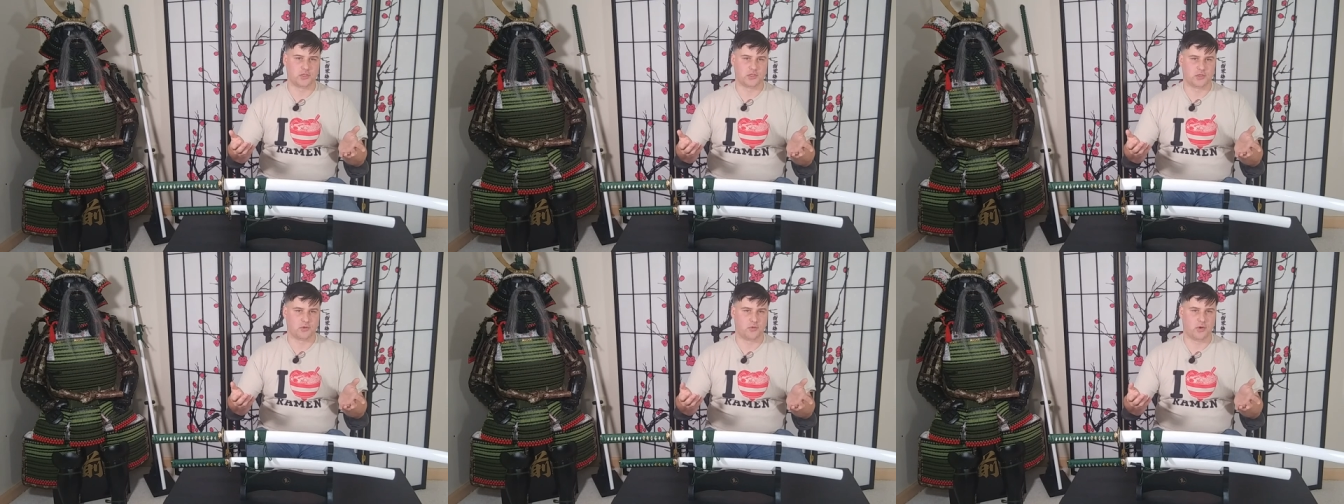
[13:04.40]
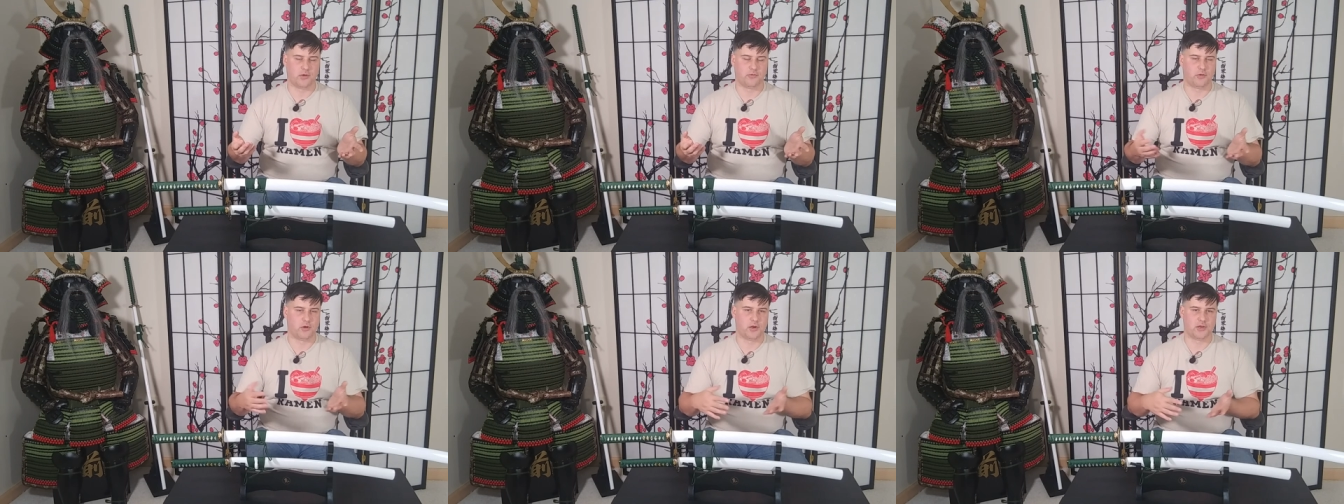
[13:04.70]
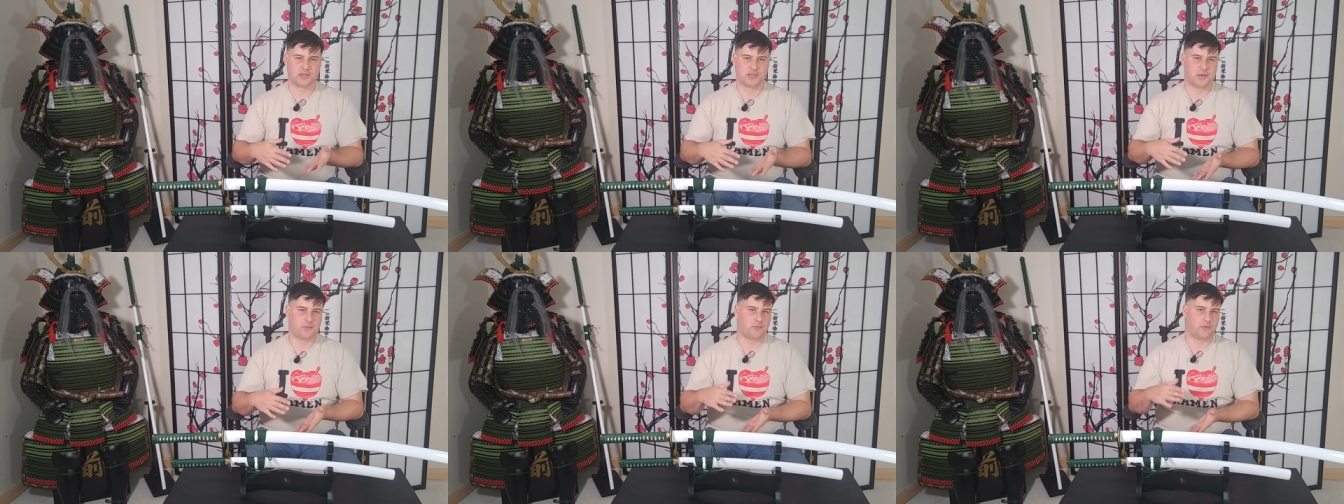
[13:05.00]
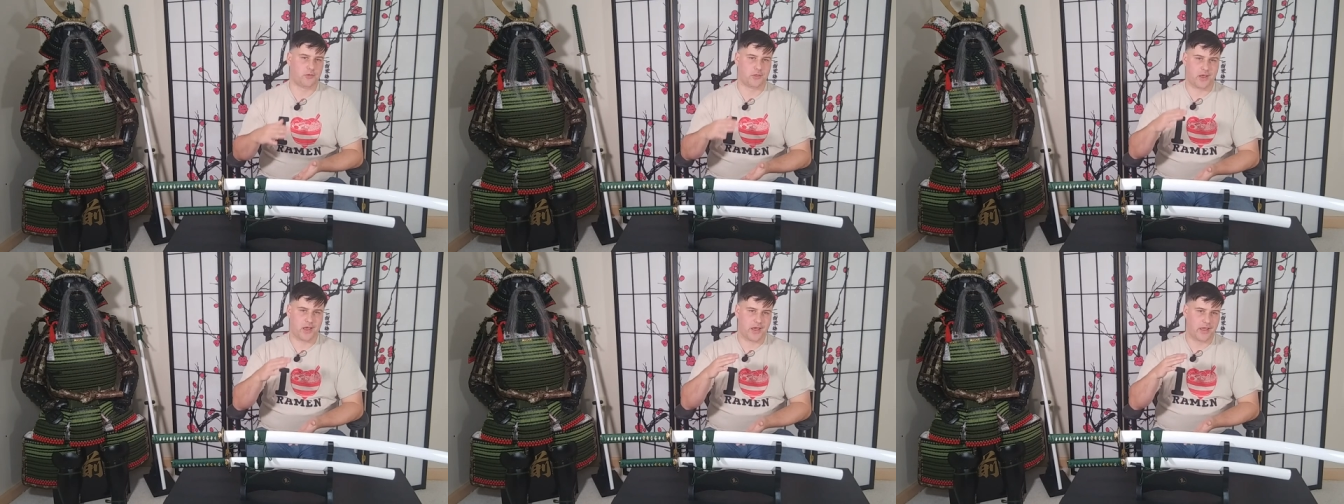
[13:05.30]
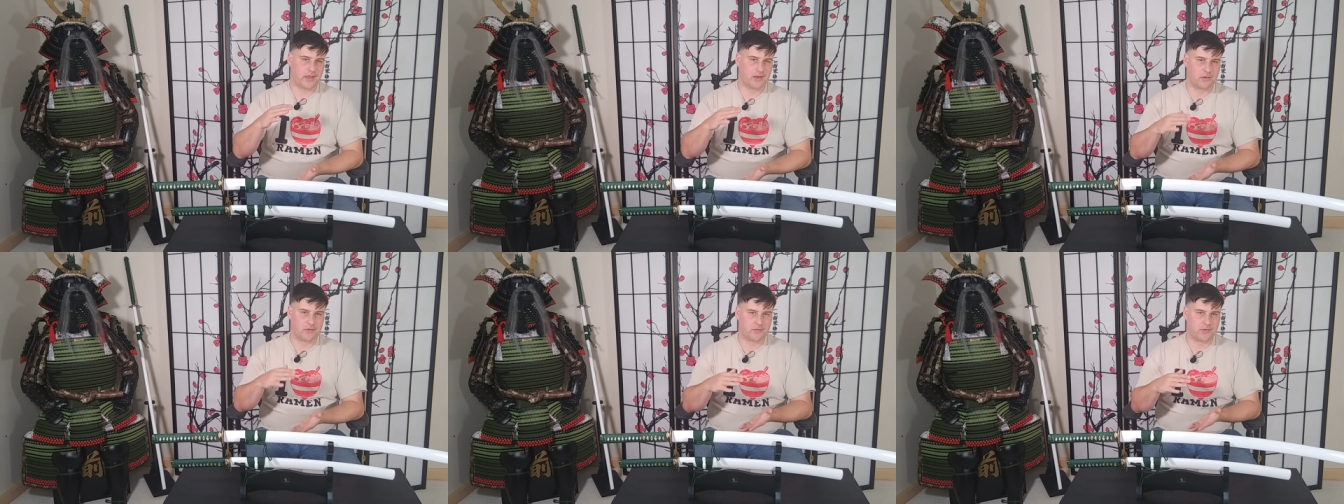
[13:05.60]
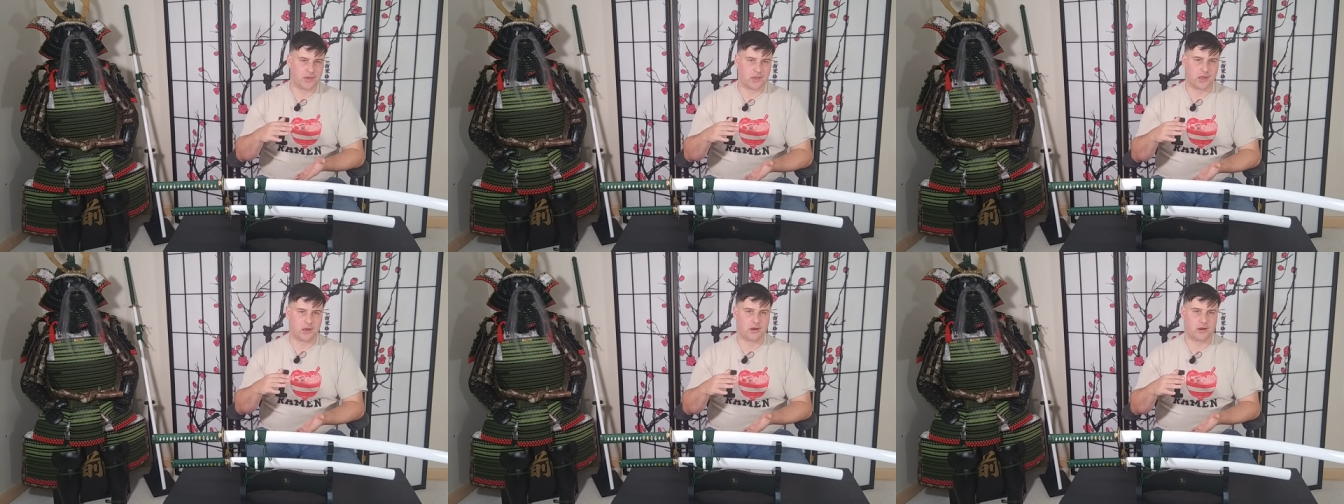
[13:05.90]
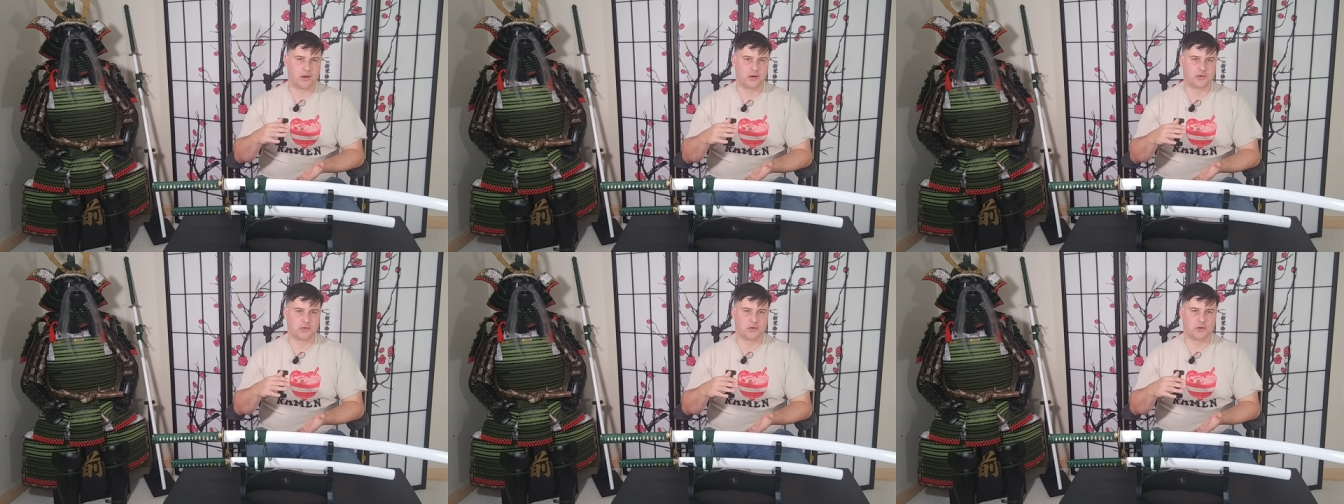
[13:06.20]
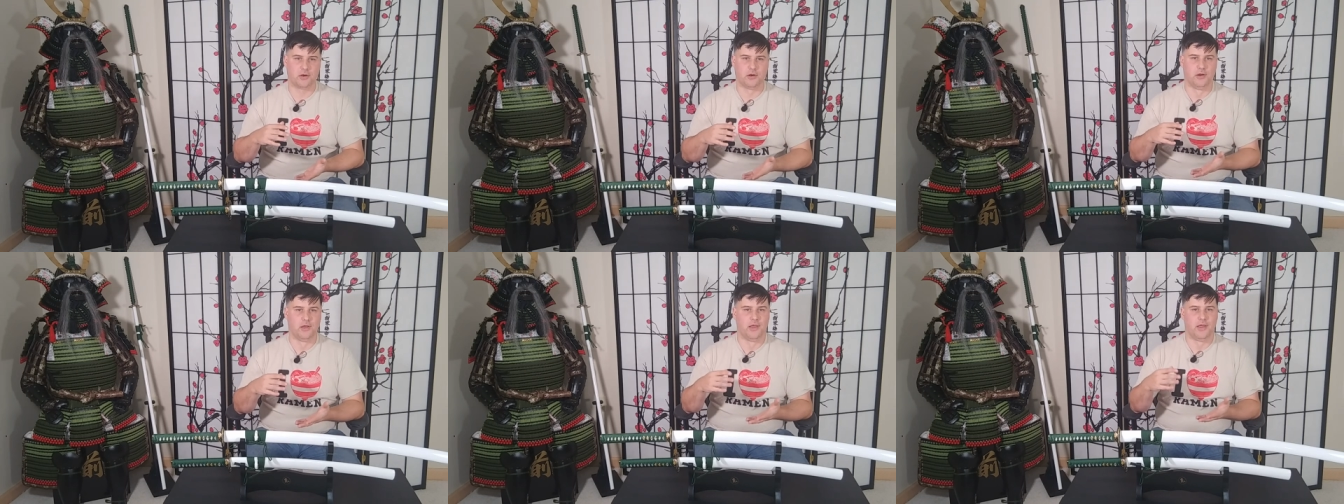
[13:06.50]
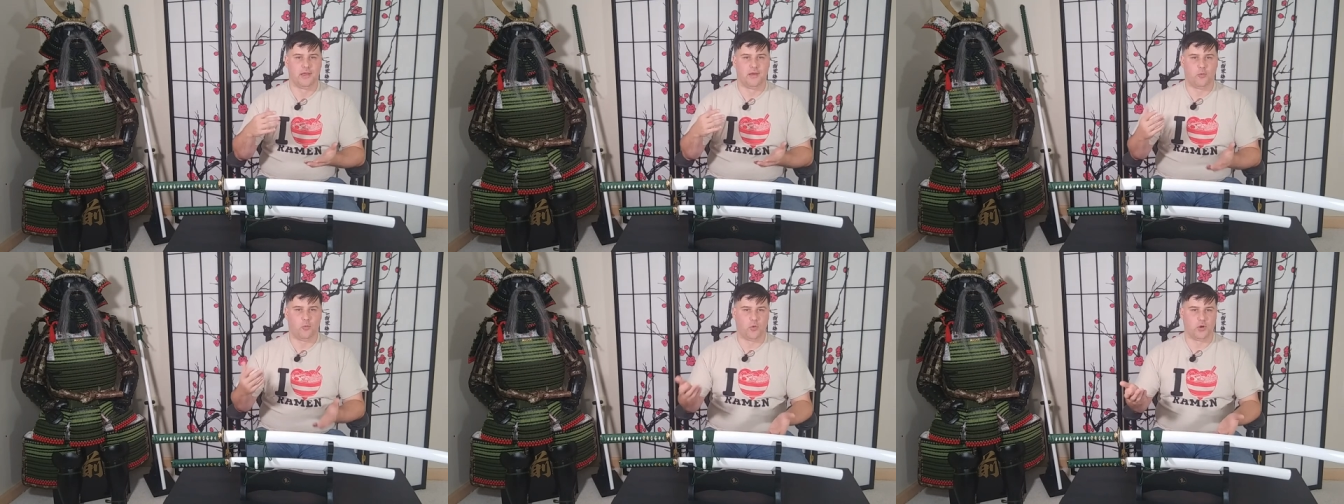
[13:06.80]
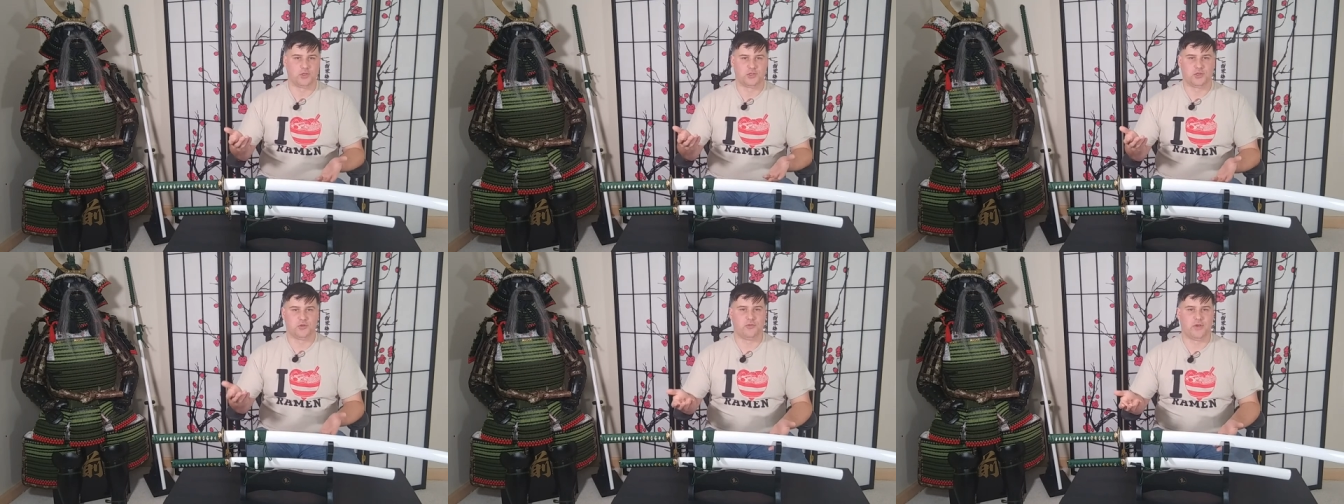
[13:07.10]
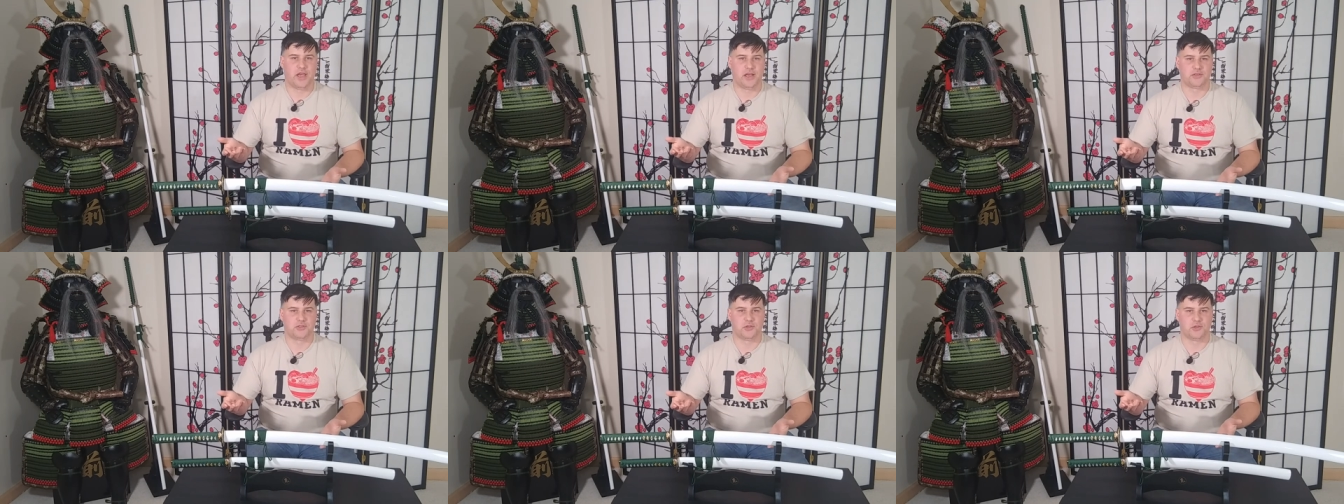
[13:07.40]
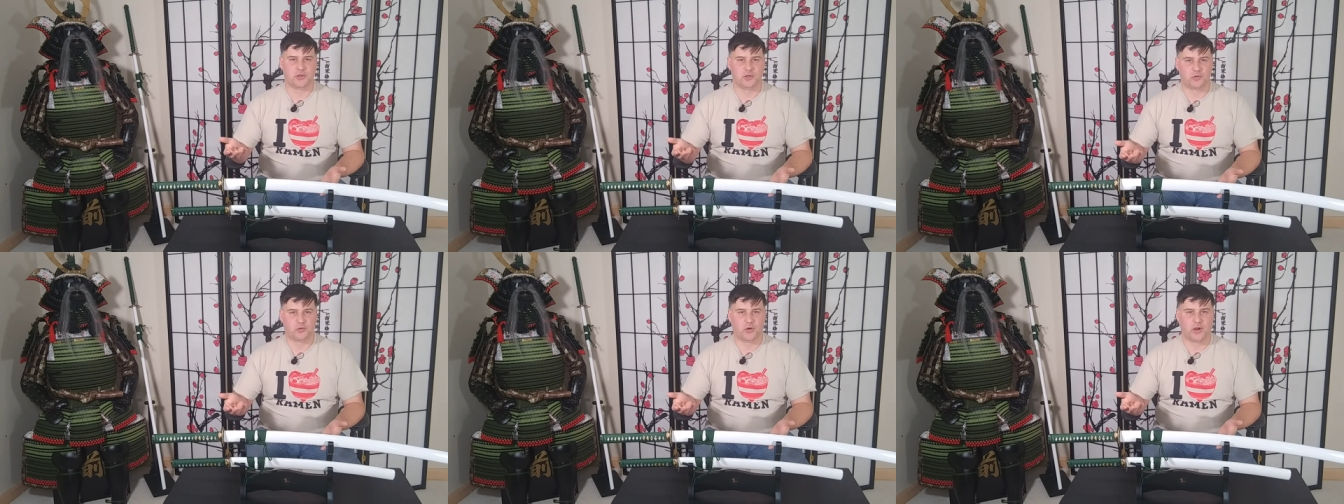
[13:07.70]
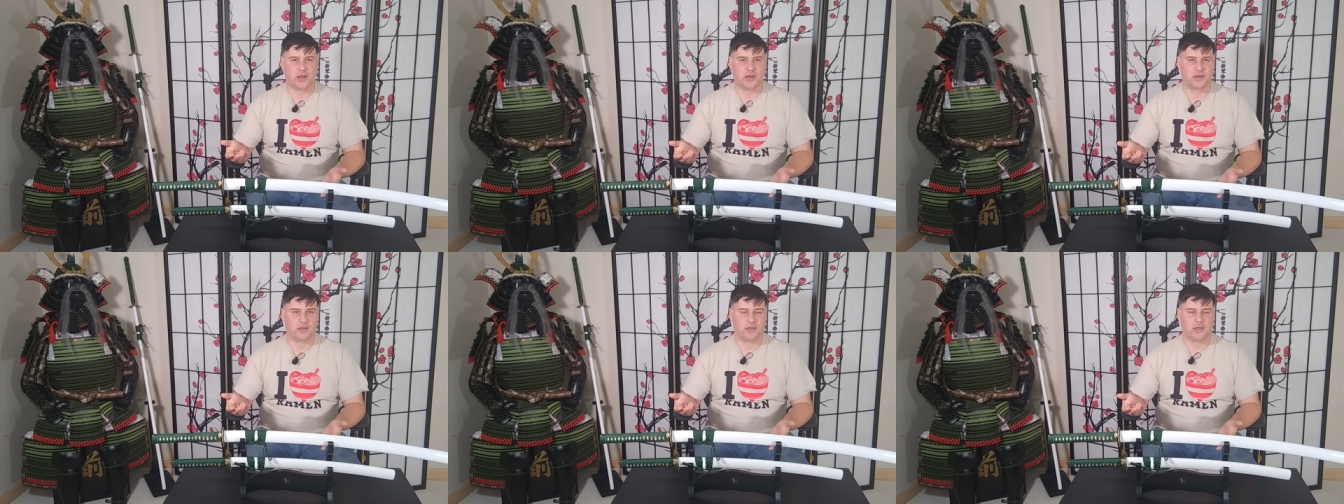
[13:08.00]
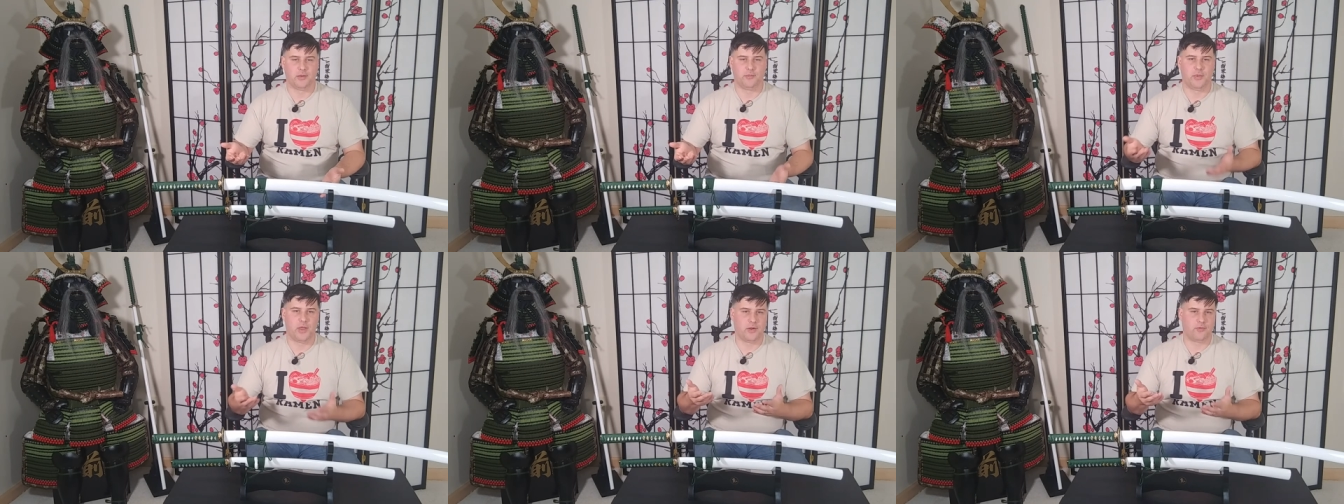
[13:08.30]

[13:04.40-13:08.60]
whatsoever except for the height of the character once you've actually created them.